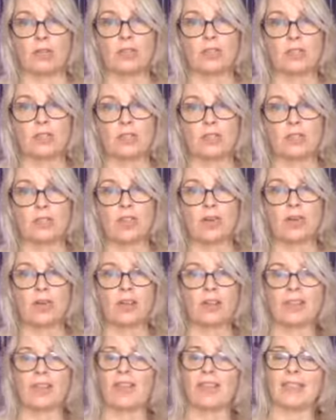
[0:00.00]
not just
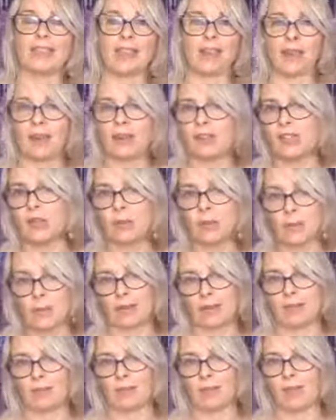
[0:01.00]
going, okay, yeah, I know
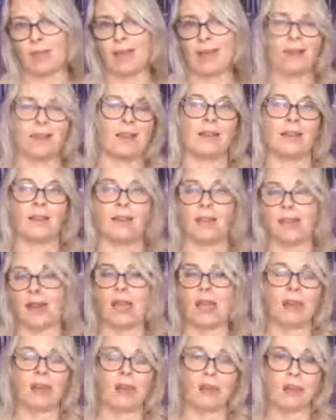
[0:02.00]
about all that,
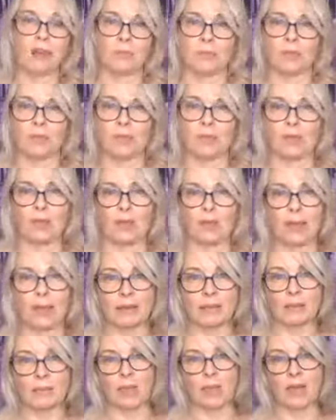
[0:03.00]
and I'm just going to go
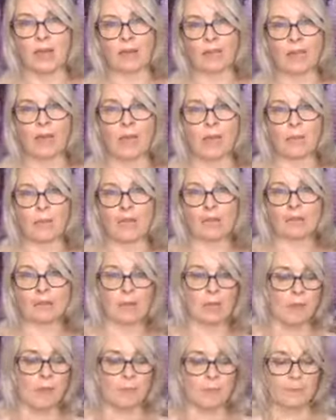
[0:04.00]
back to my other
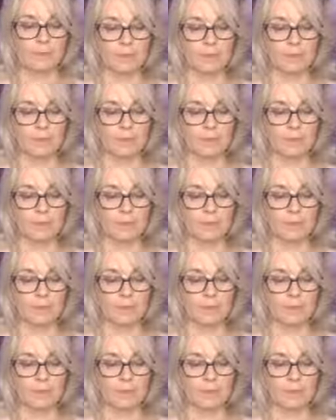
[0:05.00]
habits.